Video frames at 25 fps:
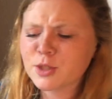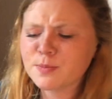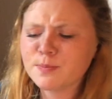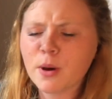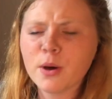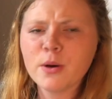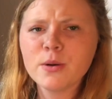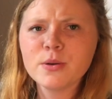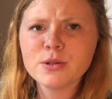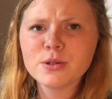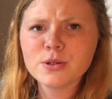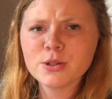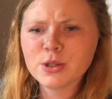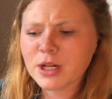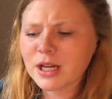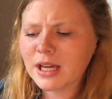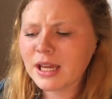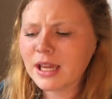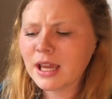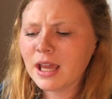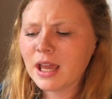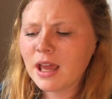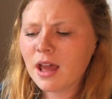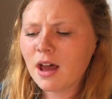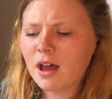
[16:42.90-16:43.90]

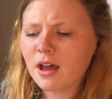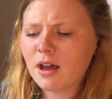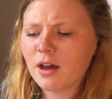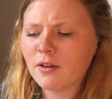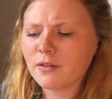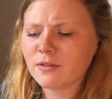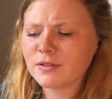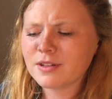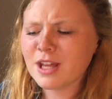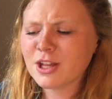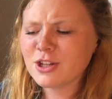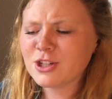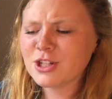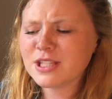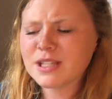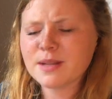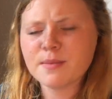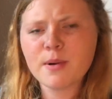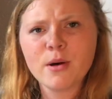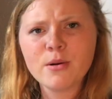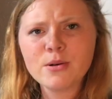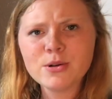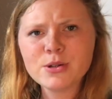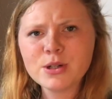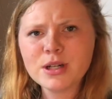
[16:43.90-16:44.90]
poetry, such as the
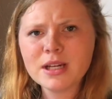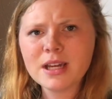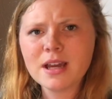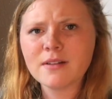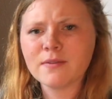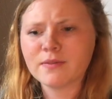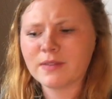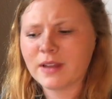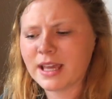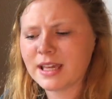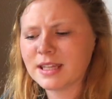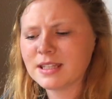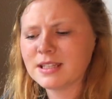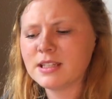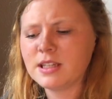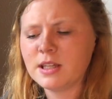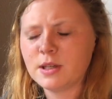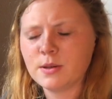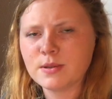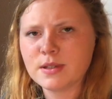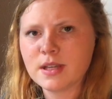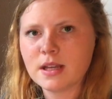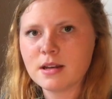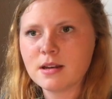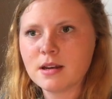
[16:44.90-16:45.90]
poetry of Langston
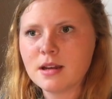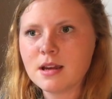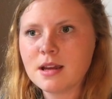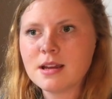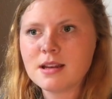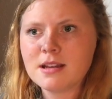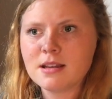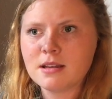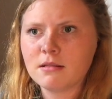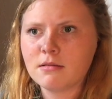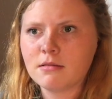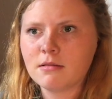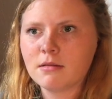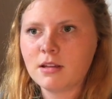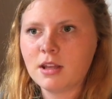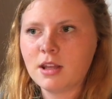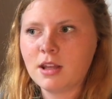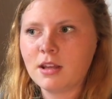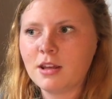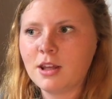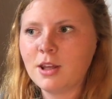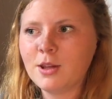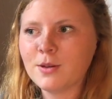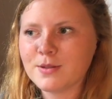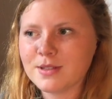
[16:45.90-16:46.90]

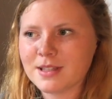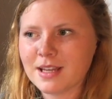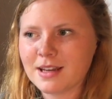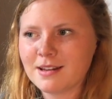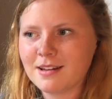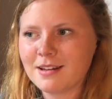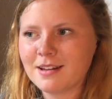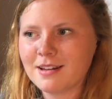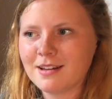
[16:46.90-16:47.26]
Houston.